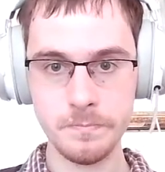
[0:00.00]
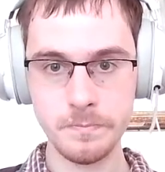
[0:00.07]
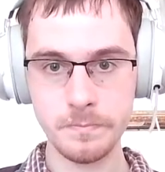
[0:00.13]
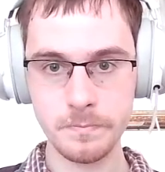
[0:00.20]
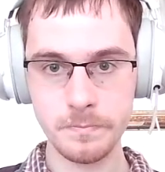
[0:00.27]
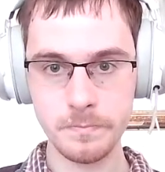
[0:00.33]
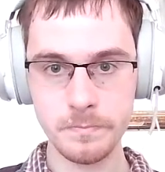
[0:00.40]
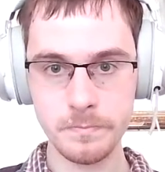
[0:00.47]

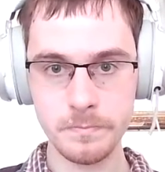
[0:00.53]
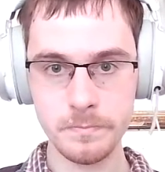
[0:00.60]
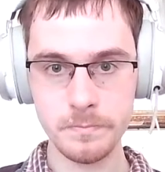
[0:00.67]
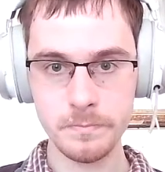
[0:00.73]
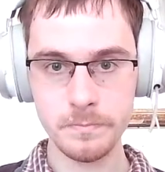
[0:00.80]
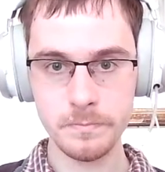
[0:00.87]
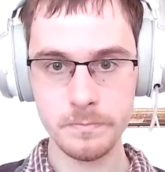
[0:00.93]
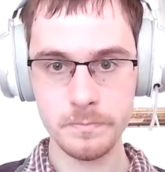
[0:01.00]

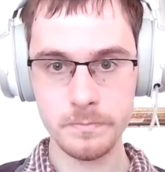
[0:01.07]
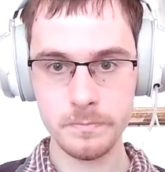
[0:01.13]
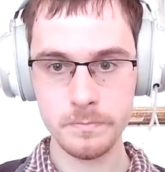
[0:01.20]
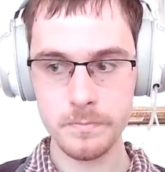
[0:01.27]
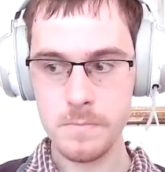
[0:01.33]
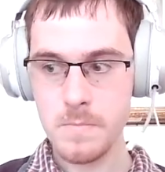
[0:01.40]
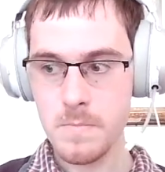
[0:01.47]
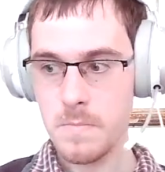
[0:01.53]

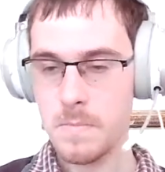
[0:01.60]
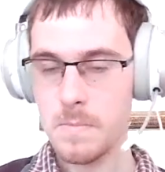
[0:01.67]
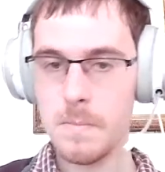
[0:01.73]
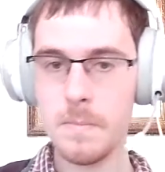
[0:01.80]
[no speech]